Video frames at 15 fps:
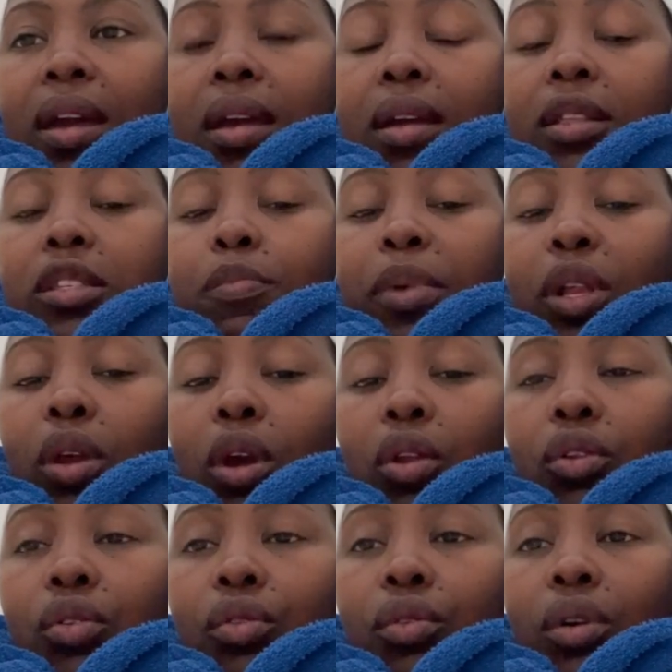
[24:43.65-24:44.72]
it's been
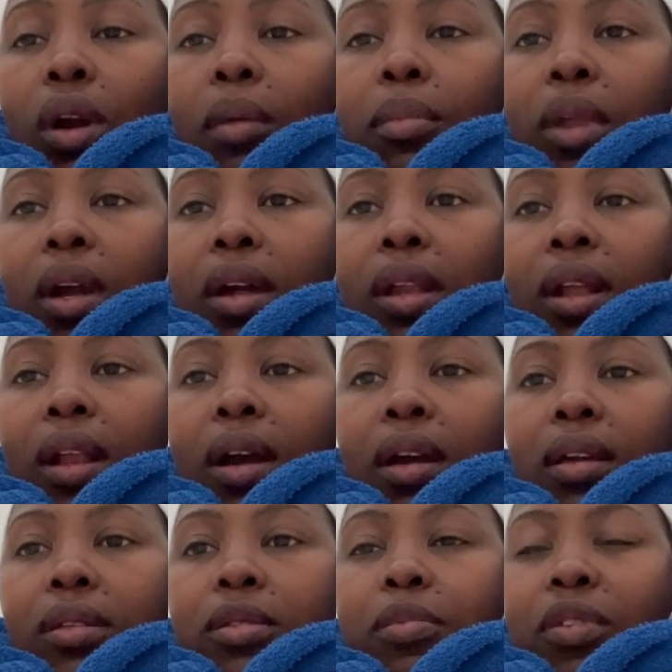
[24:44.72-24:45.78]
good. I'm not gonna lie,
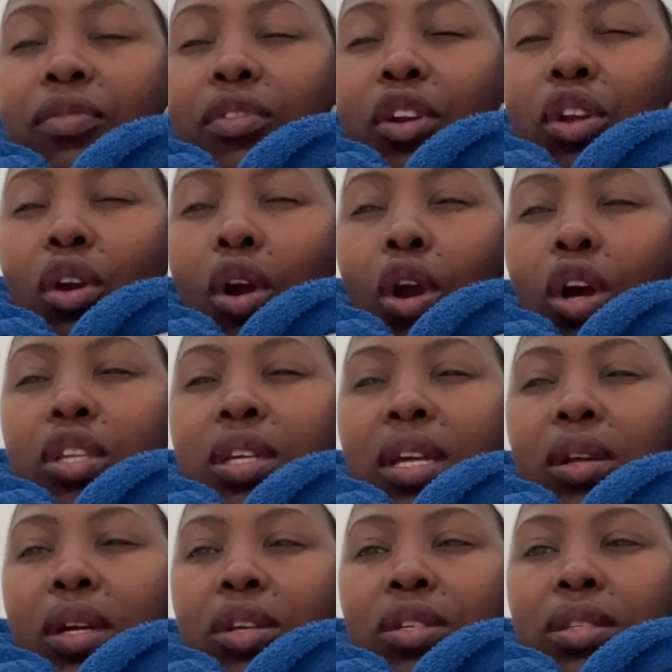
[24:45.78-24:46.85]
it's been very hot. I
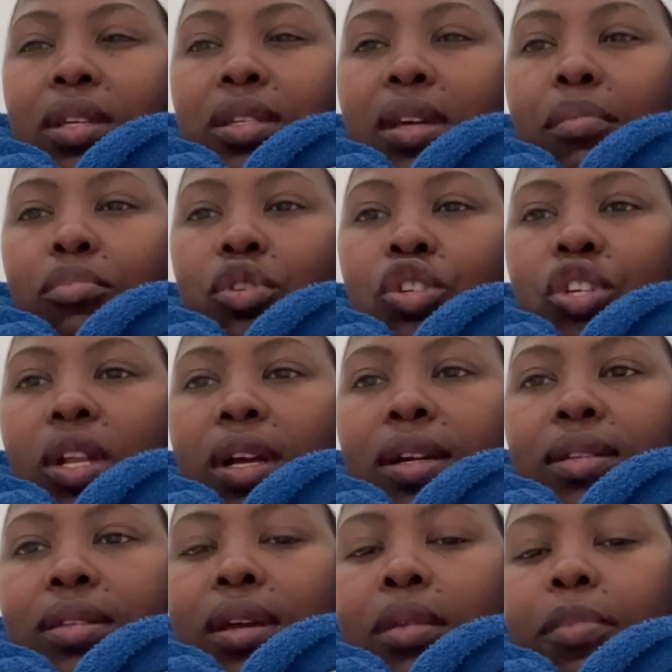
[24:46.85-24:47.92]
increased the temperature, like
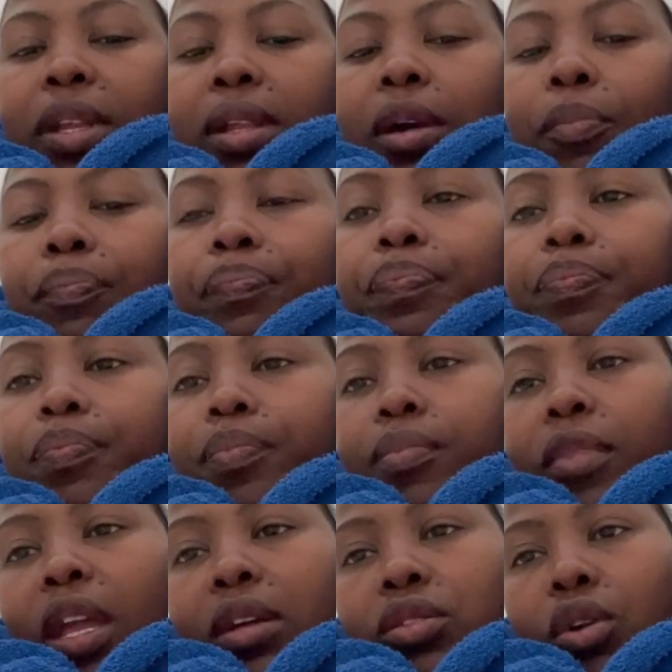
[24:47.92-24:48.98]
I said, but now
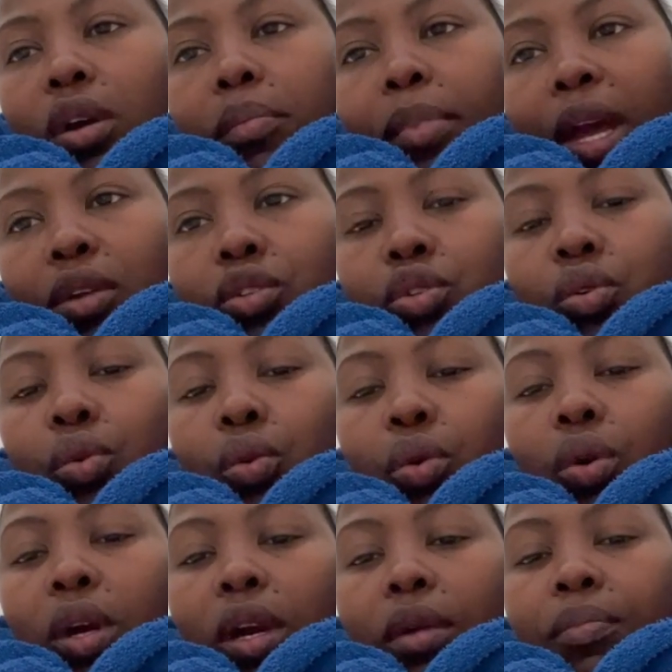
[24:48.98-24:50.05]
it's gone back
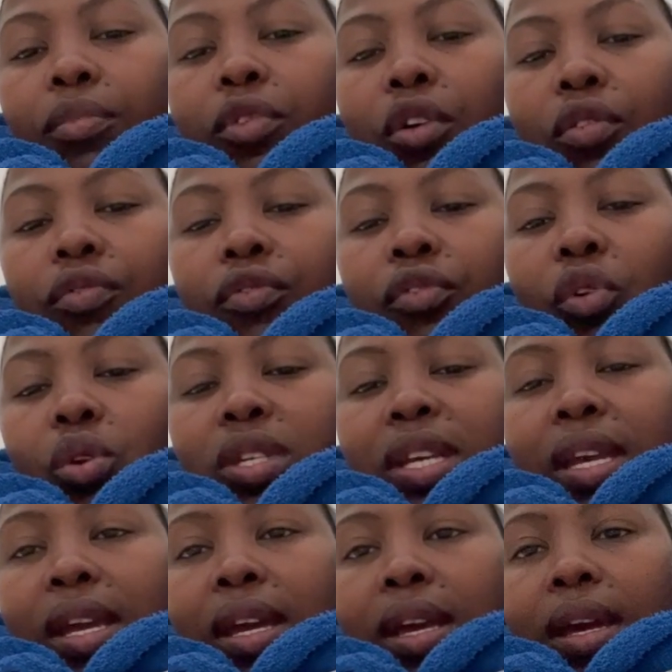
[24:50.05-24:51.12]
to
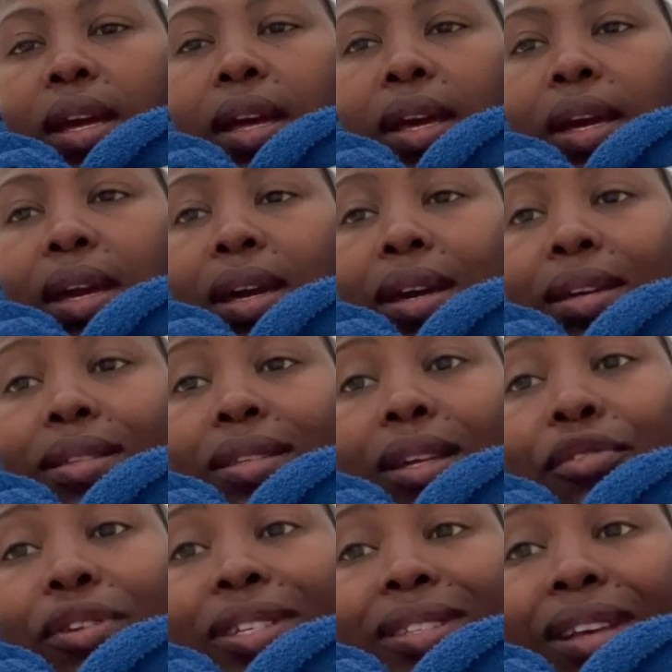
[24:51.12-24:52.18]
40
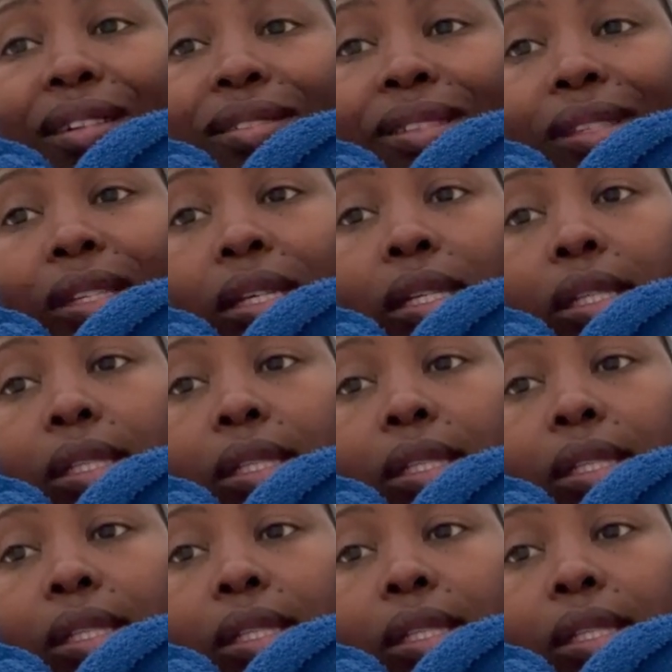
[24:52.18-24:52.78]
degrees Celsius.